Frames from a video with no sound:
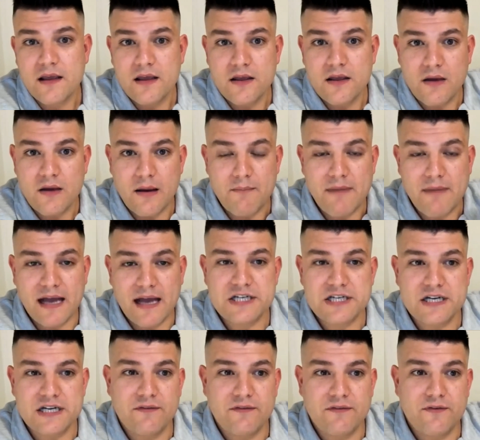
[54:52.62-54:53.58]

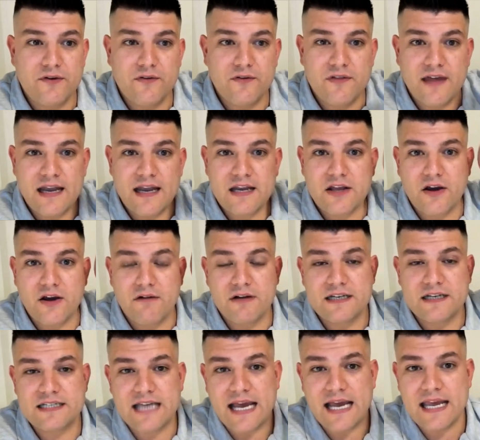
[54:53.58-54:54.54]
Imagine if you then go
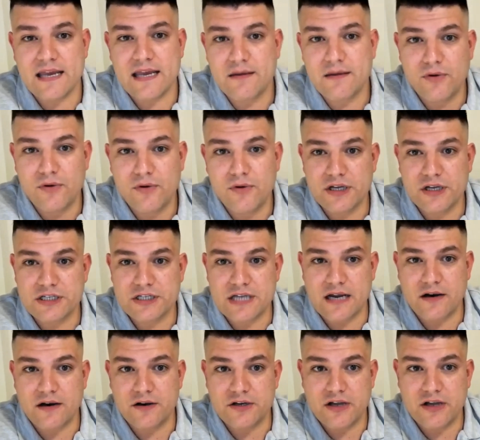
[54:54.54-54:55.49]
and take a mortgage
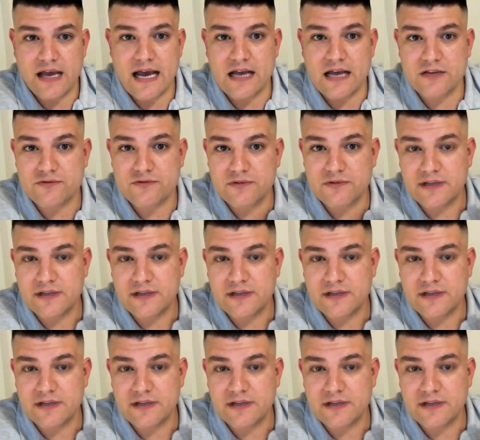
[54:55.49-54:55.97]
out on your house,